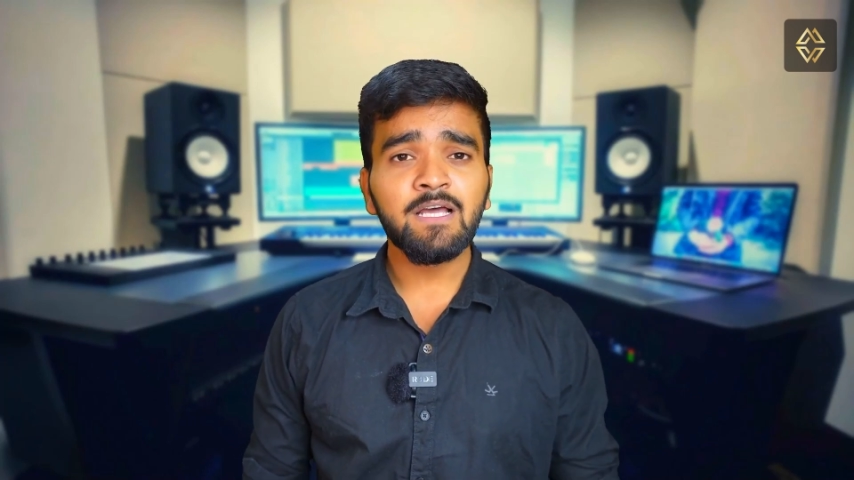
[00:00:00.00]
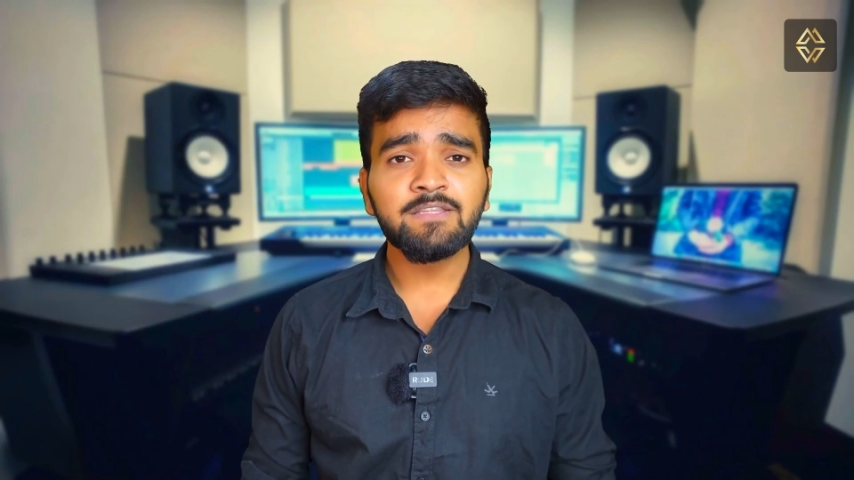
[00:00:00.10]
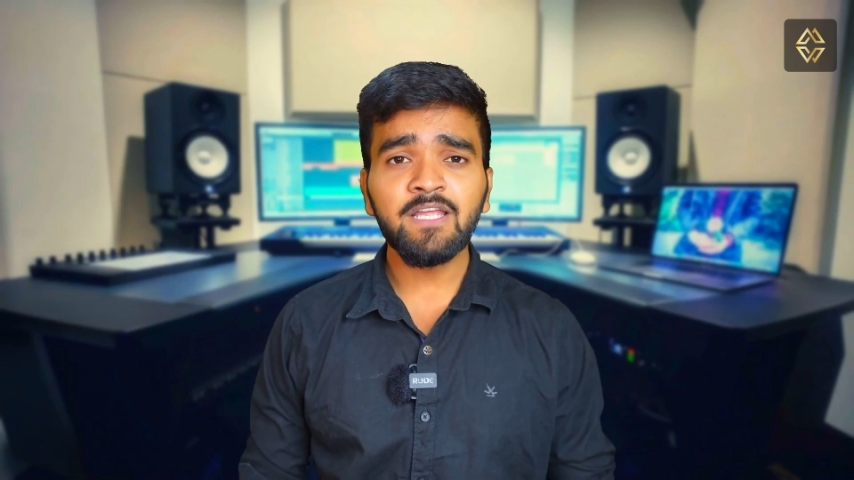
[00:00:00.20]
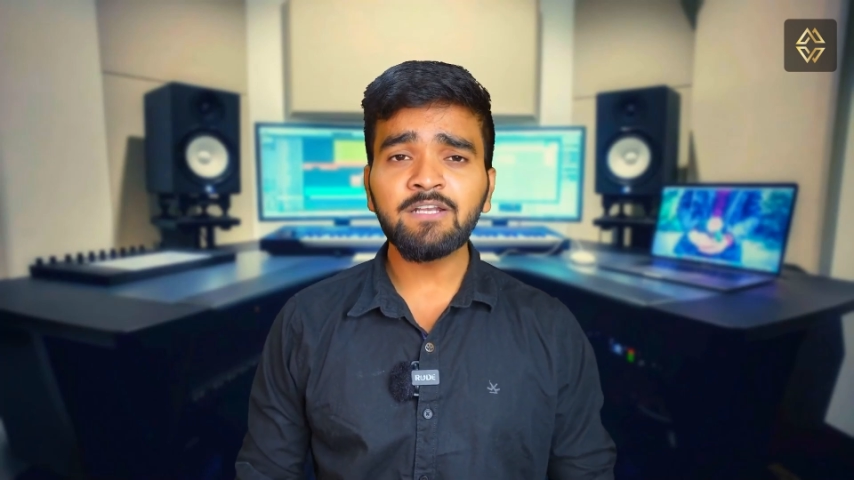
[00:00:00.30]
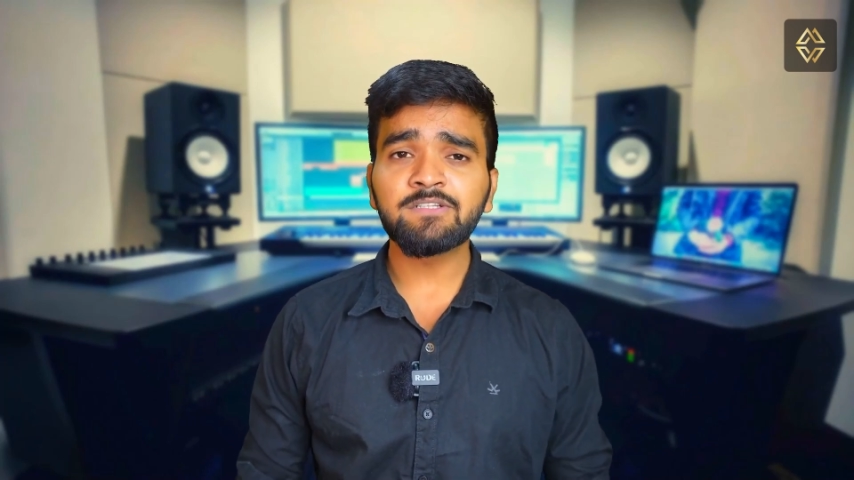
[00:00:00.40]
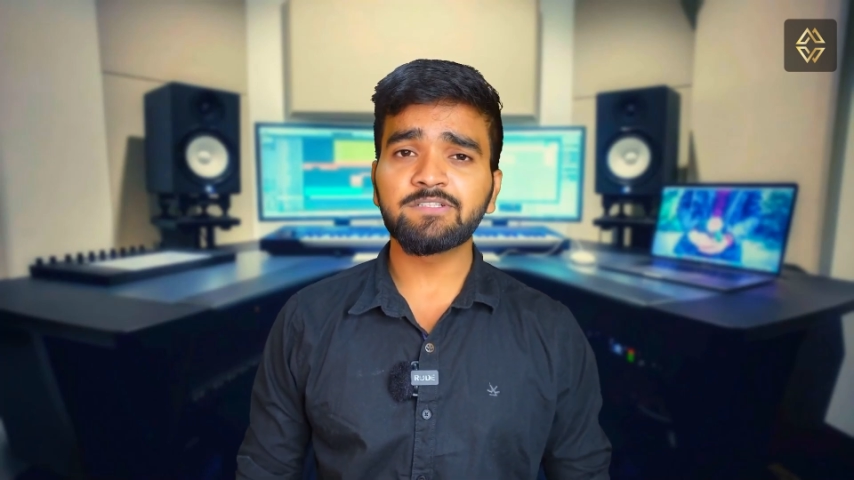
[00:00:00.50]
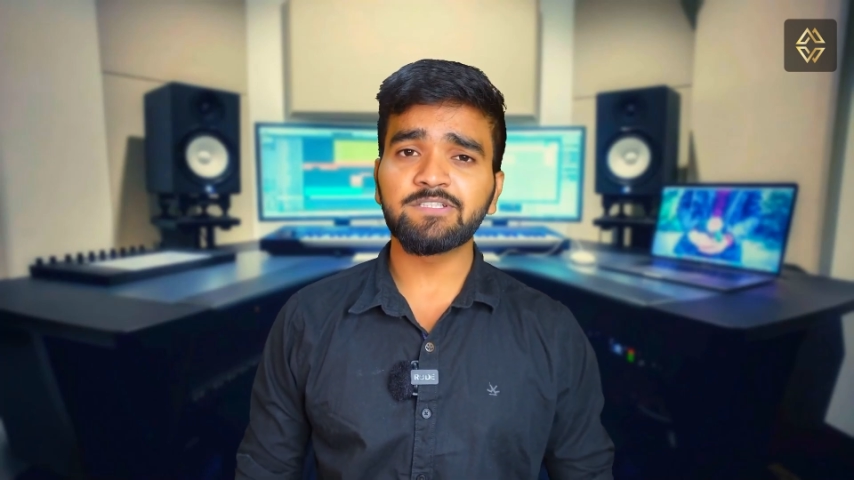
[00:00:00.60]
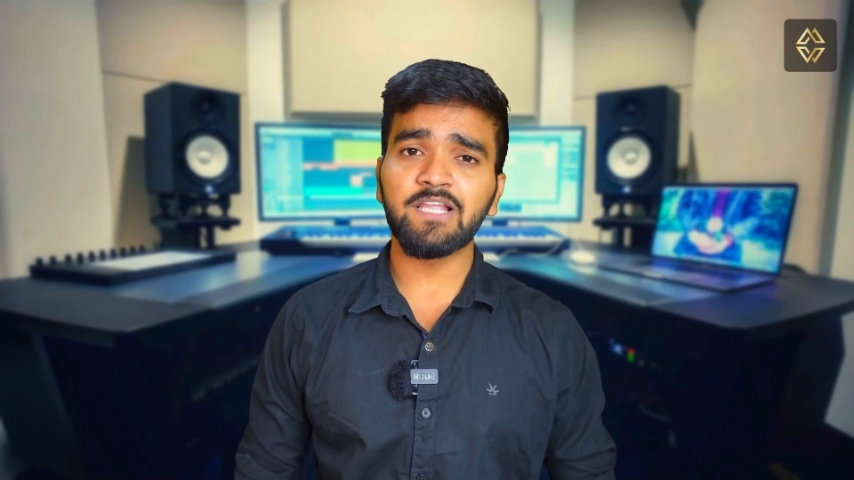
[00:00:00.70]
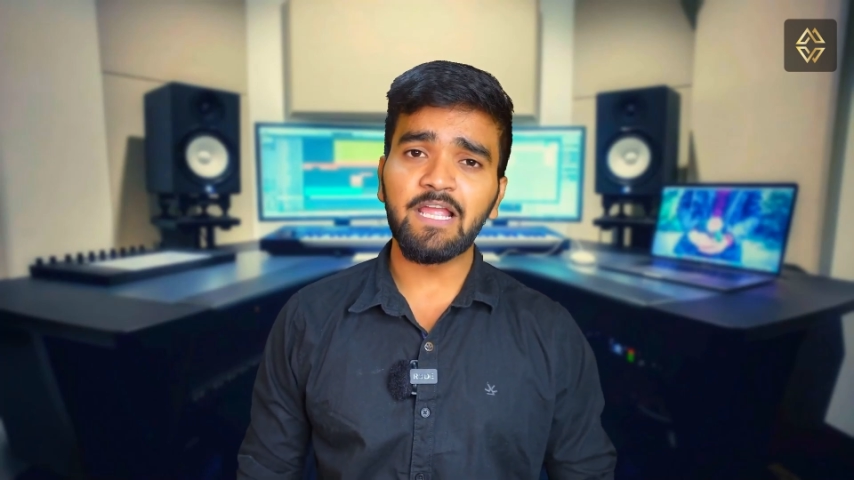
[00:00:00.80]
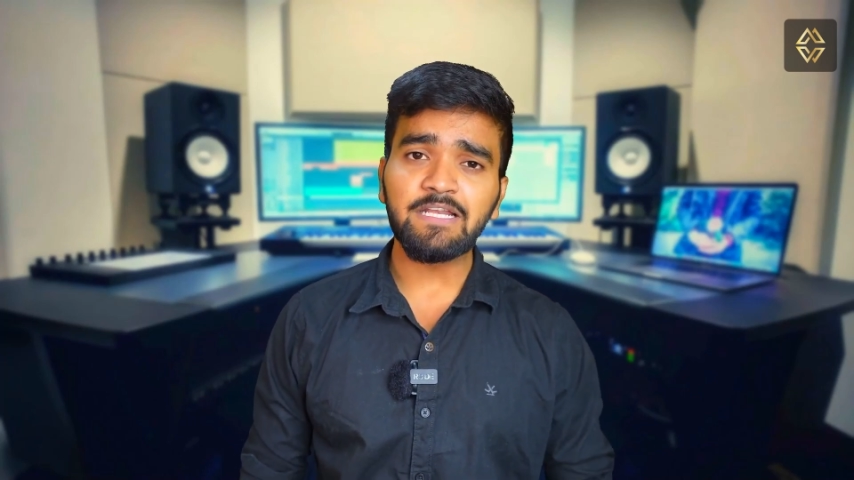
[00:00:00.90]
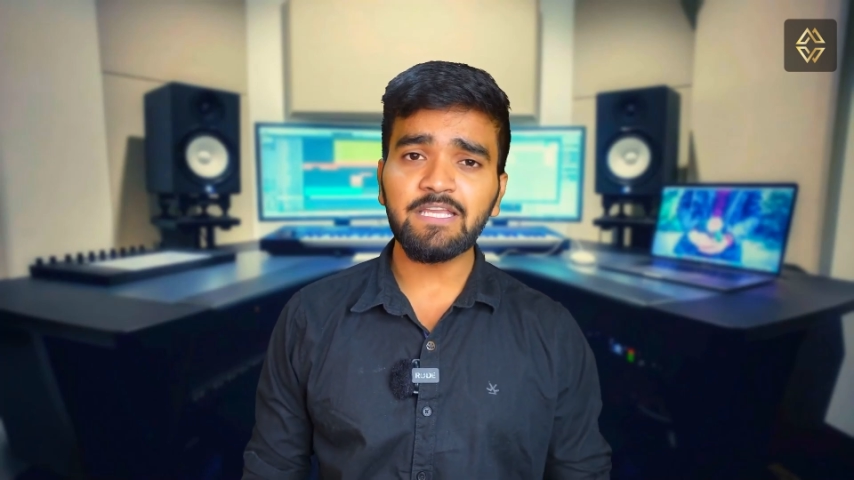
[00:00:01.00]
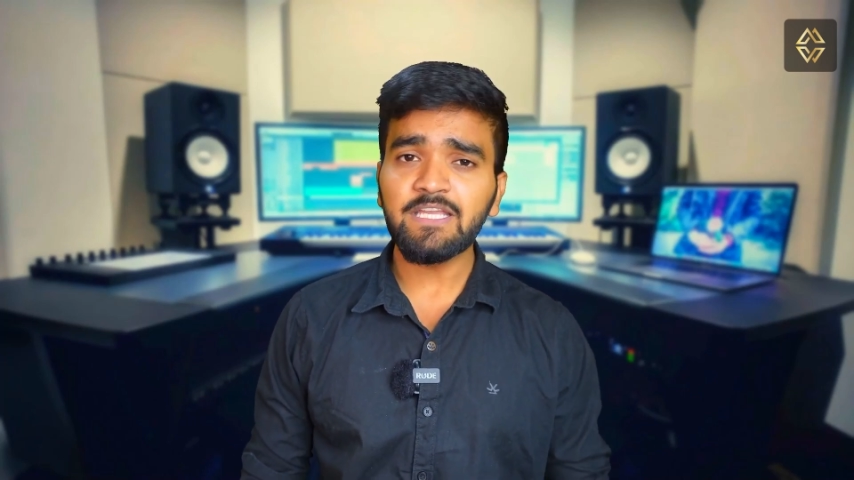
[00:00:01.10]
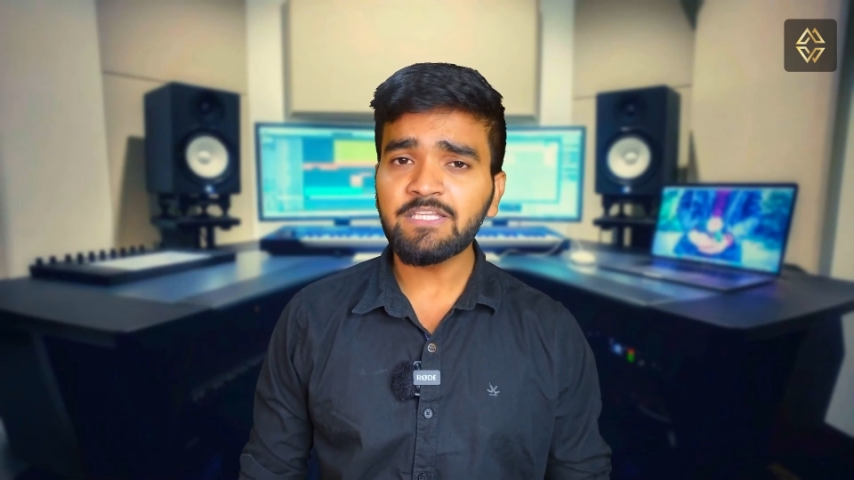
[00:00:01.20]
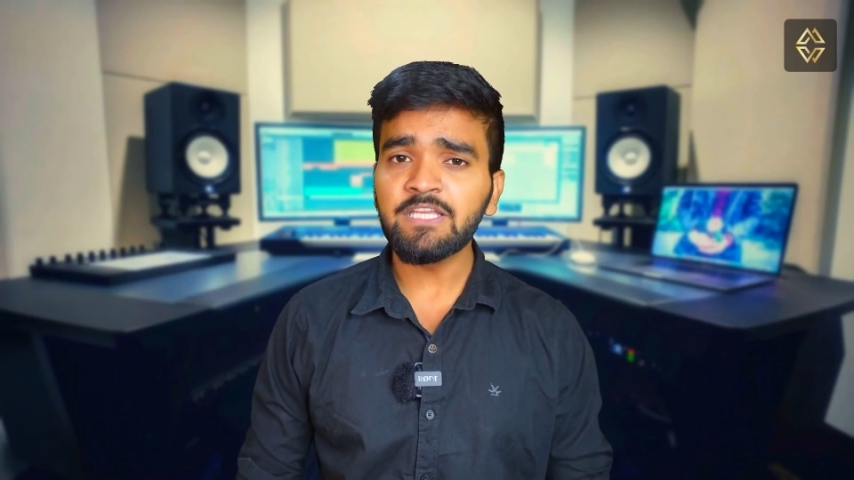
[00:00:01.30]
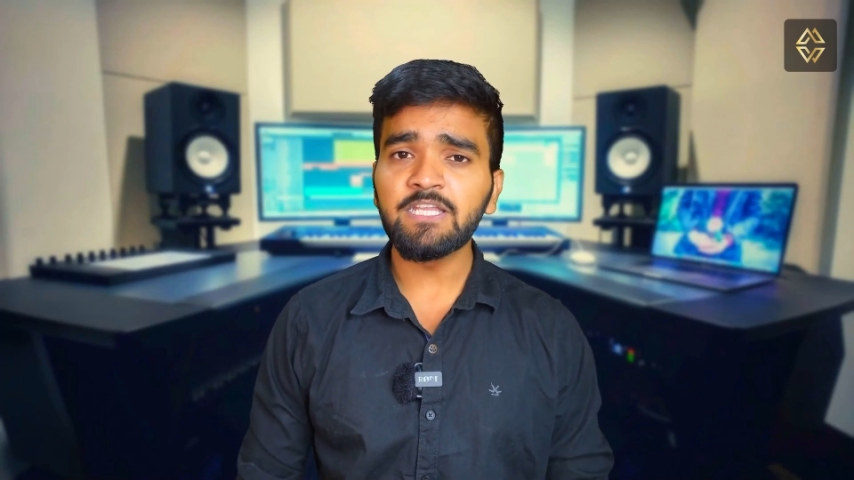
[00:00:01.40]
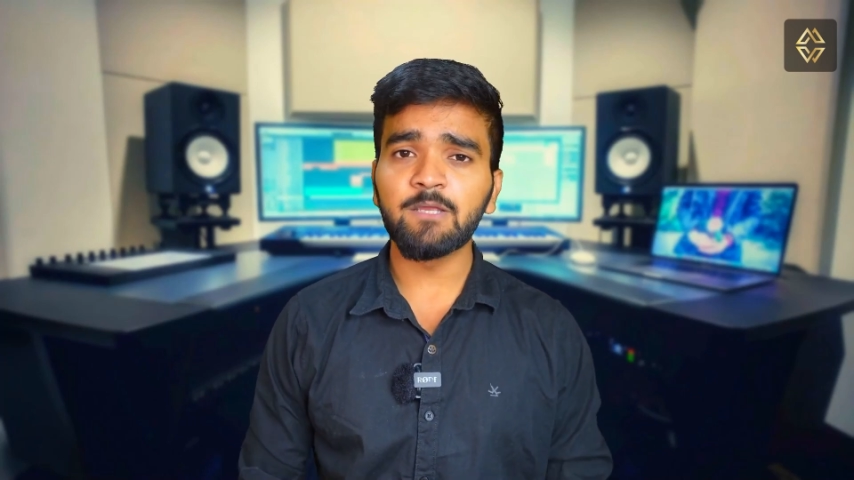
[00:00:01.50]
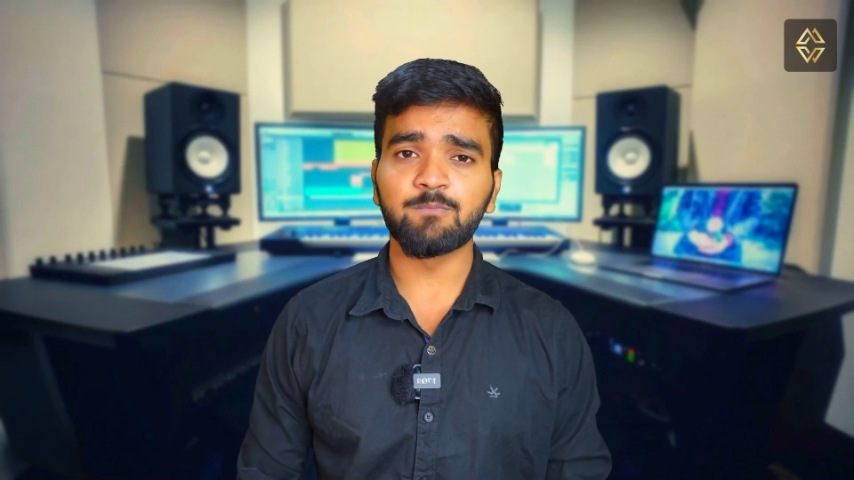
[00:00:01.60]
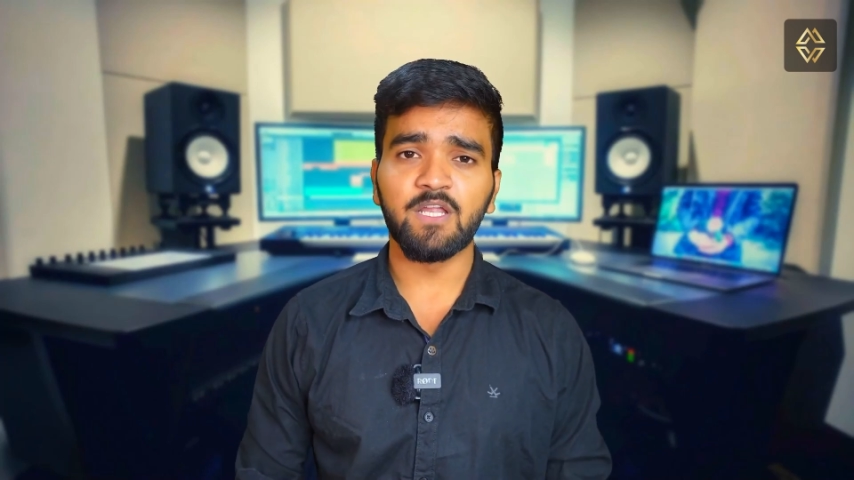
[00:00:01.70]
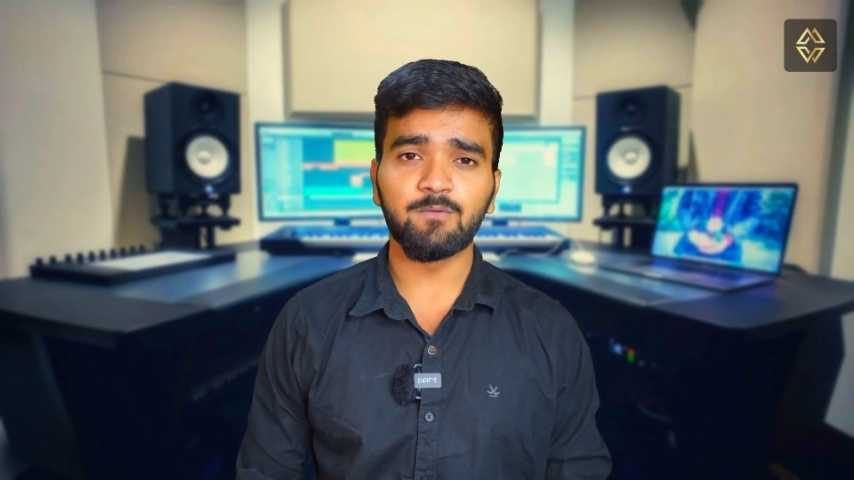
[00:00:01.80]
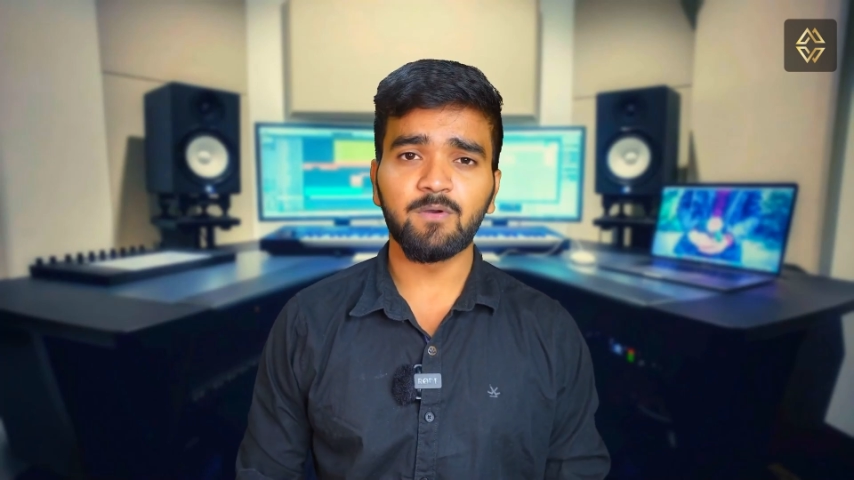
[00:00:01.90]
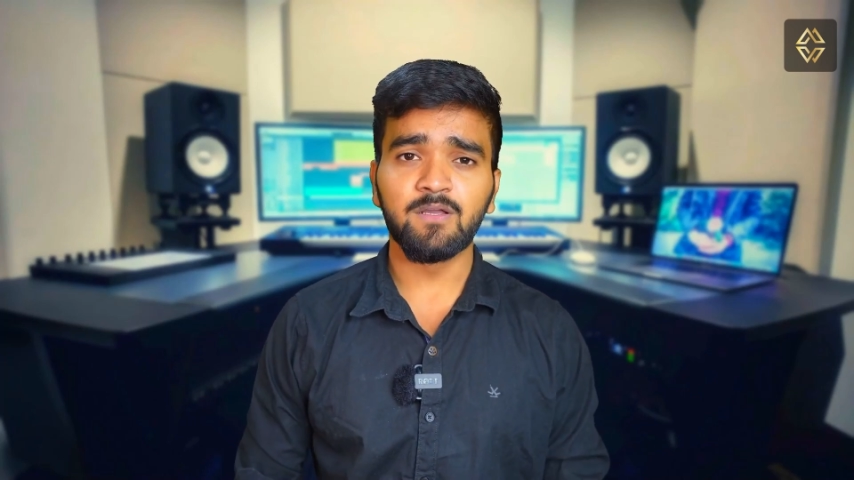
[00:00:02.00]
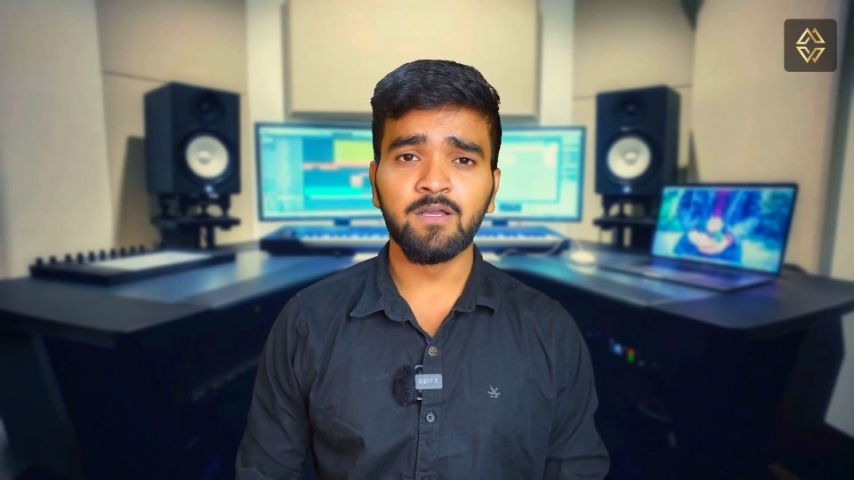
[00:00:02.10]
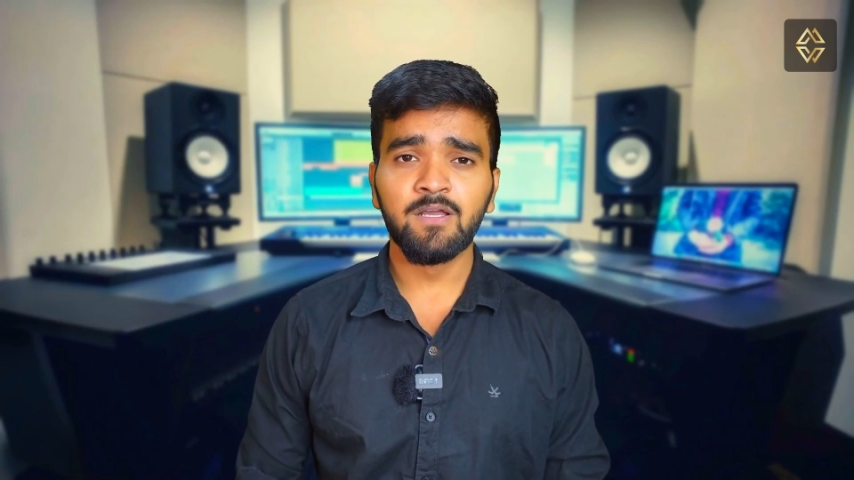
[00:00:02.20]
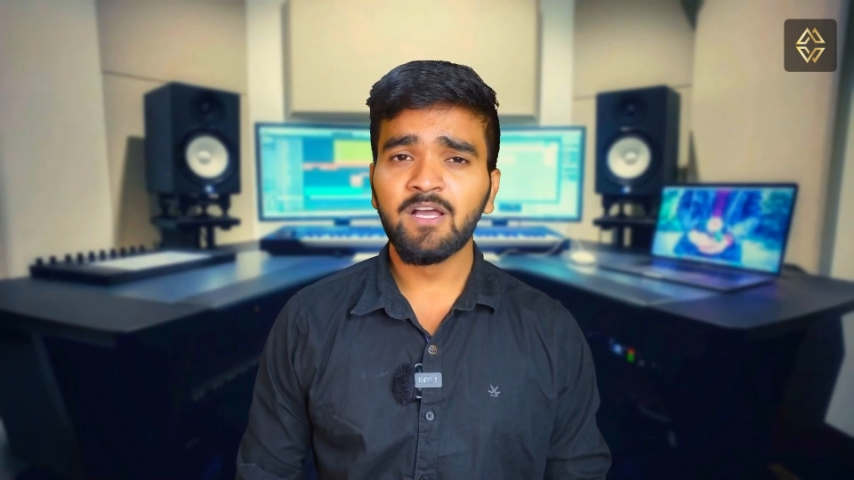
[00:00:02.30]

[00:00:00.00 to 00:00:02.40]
then select Ethereum network.